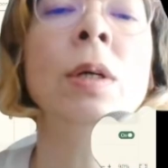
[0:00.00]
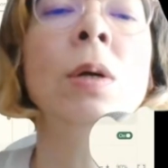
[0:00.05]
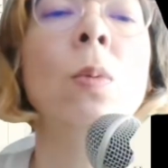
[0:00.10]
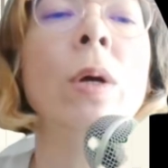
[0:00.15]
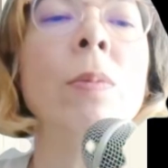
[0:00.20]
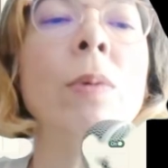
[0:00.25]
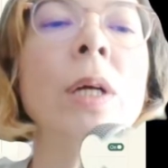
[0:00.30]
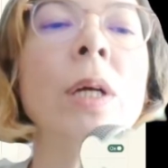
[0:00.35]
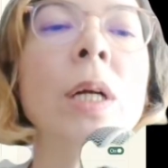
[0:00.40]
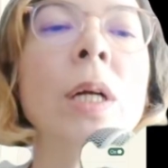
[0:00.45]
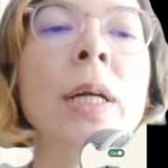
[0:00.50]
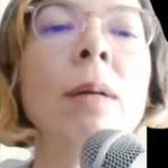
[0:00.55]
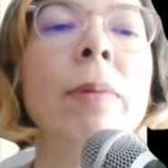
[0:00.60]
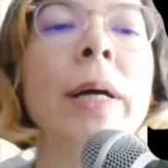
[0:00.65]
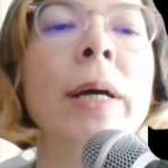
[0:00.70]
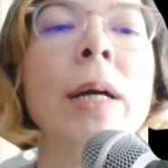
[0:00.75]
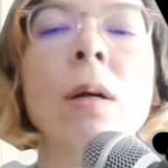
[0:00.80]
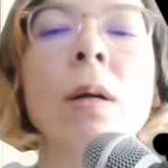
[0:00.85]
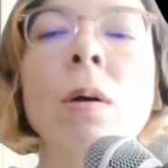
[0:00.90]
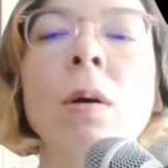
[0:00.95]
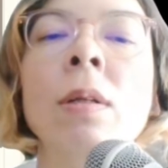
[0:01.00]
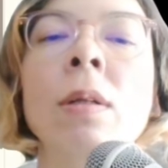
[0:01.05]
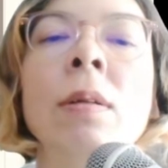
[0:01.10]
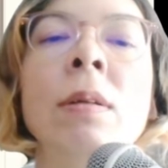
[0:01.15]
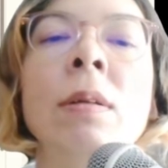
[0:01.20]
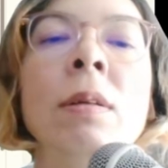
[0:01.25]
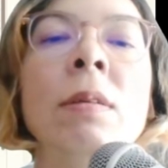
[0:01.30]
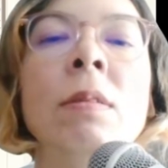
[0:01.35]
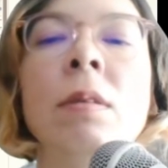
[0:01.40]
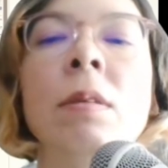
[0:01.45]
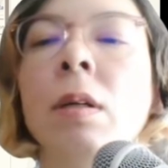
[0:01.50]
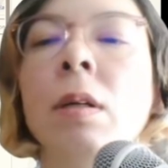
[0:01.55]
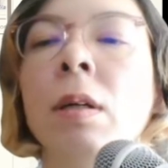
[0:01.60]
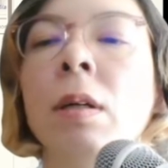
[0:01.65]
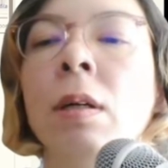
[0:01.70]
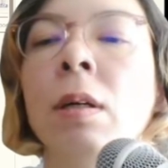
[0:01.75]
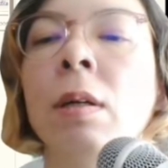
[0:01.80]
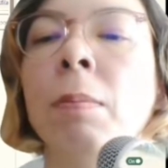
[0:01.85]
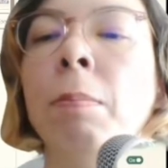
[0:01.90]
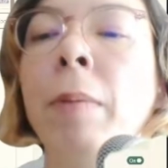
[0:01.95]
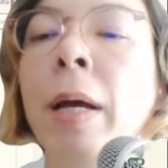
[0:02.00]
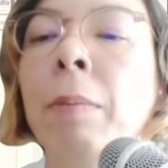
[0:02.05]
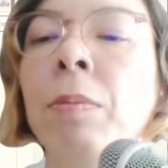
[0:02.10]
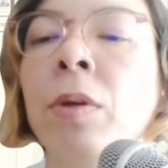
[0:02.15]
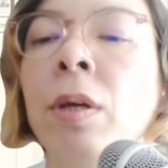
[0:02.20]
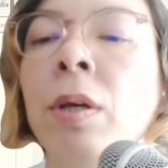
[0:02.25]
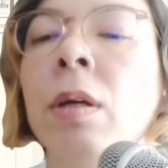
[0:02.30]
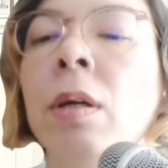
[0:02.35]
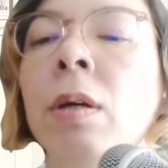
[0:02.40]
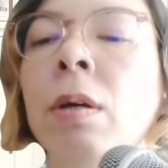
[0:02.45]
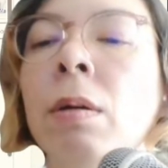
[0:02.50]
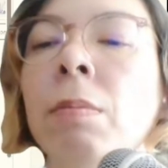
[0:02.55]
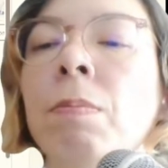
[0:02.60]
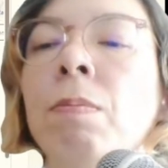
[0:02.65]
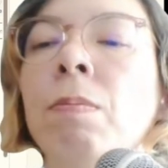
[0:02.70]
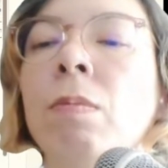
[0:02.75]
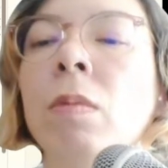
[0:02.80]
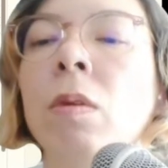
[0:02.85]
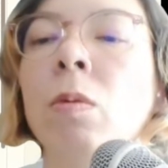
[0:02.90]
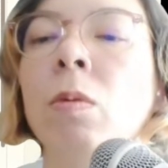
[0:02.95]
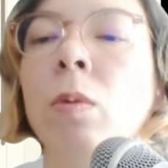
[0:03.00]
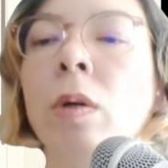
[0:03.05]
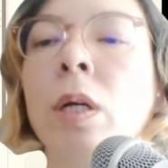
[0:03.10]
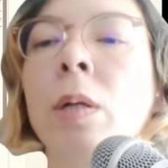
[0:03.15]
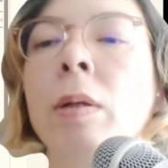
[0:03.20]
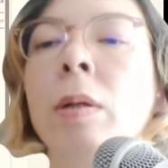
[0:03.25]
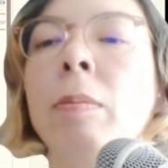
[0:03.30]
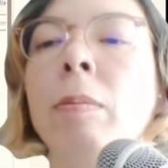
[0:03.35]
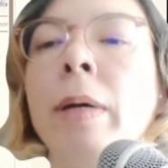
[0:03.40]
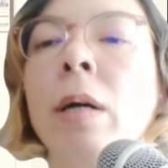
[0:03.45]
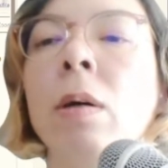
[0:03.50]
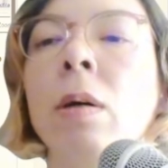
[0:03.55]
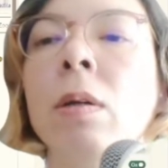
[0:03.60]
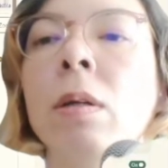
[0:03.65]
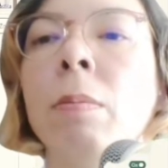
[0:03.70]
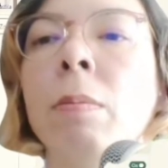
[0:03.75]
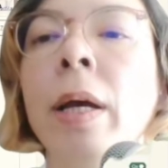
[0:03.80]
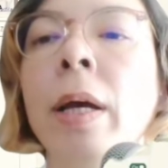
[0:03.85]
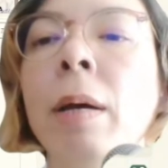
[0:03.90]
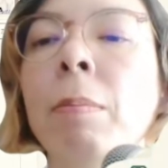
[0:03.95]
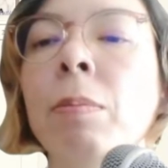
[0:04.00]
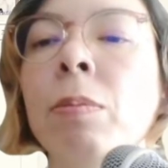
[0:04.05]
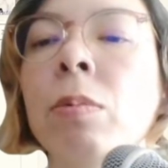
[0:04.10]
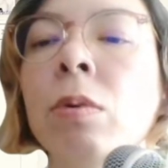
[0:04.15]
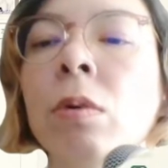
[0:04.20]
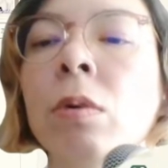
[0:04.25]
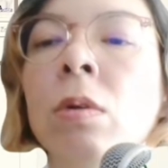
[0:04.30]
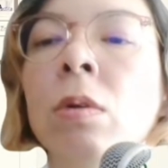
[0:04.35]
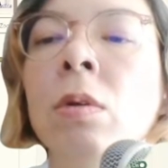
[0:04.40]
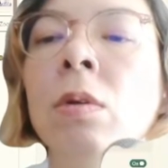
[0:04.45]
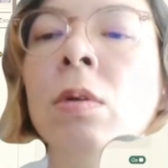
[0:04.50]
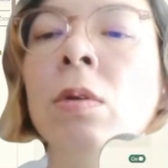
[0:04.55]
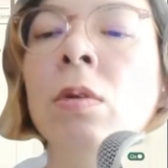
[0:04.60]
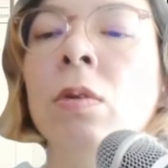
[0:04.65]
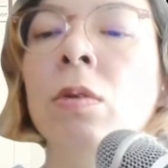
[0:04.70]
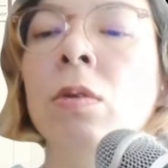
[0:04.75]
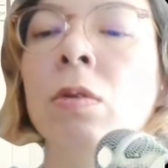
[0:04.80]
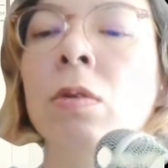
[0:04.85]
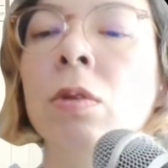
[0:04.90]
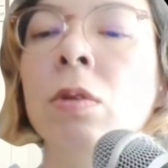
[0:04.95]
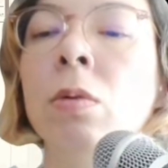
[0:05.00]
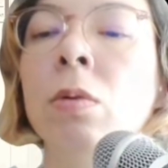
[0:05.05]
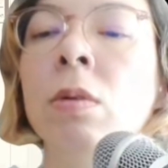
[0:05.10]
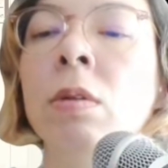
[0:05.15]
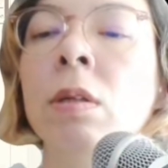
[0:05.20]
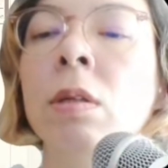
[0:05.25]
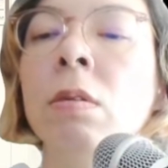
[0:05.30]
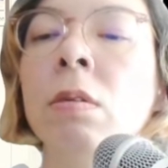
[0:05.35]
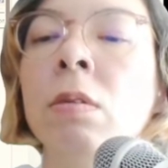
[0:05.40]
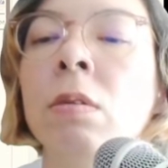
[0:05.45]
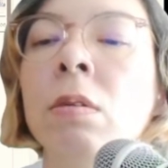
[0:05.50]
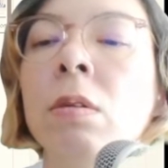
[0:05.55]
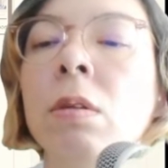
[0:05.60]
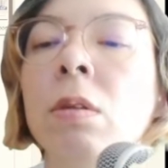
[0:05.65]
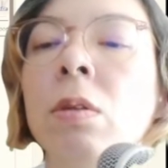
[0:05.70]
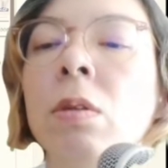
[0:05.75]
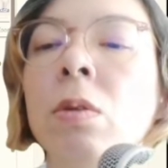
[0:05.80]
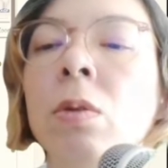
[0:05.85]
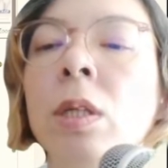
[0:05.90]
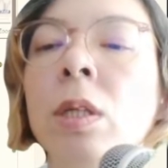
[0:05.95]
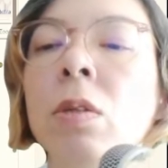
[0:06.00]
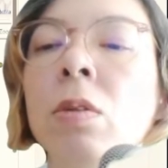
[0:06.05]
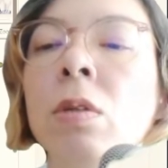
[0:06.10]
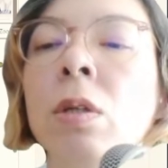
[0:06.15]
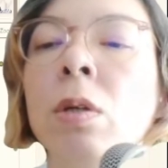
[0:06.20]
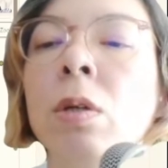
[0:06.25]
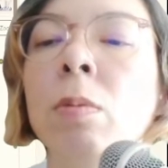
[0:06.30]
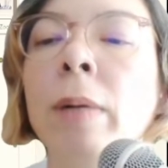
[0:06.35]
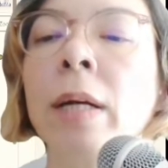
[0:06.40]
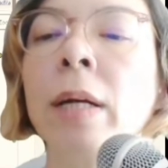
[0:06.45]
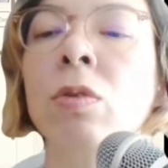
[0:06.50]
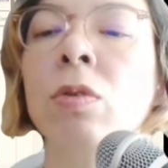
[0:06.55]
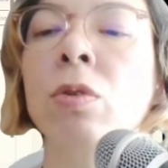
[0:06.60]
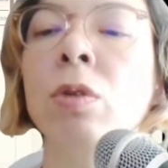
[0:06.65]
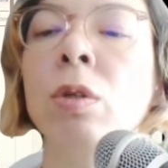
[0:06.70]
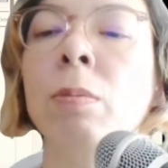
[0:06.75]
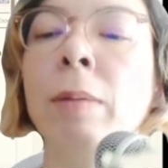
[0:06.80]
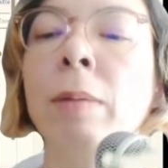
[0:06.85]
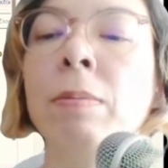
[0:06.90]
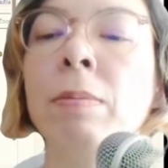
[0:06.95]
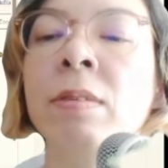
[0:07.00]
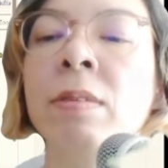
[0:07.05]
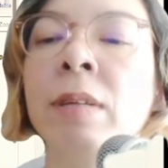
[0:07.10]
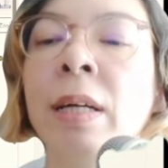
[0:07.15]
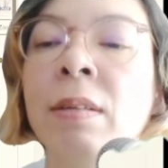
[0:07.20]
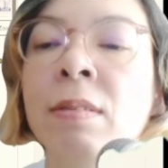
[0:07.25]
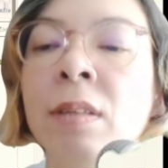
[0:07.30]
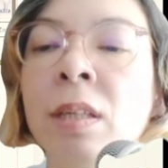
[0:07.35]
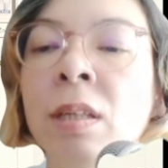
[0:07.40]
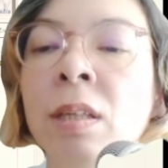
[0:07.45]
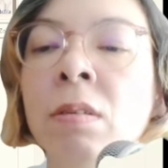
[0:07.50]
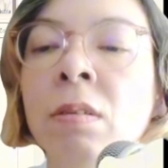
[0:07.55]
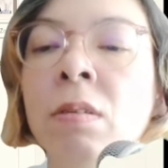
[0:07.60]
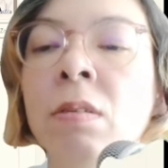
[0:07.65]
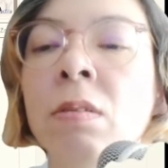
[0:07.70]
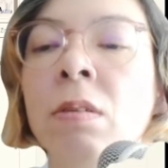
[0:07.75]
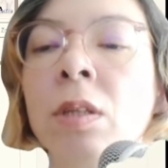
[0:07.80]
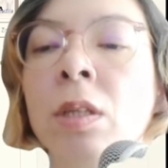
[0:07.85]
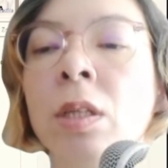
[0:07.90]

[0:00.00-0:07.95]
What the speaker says: When we click back on this map here, we click back on the map, just notice you need to go back to your map settings,